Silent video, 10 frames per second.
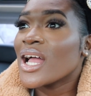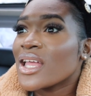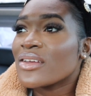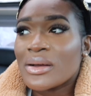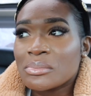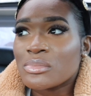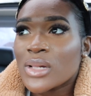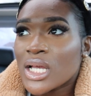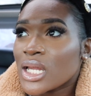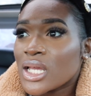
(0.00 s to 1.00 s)
if I'm
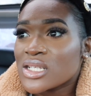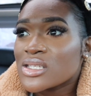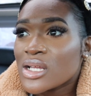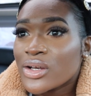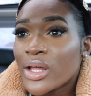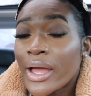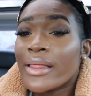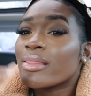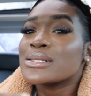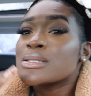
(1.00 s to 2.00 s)
gonna get stared at.
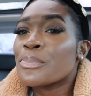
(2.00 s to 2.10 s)
And let's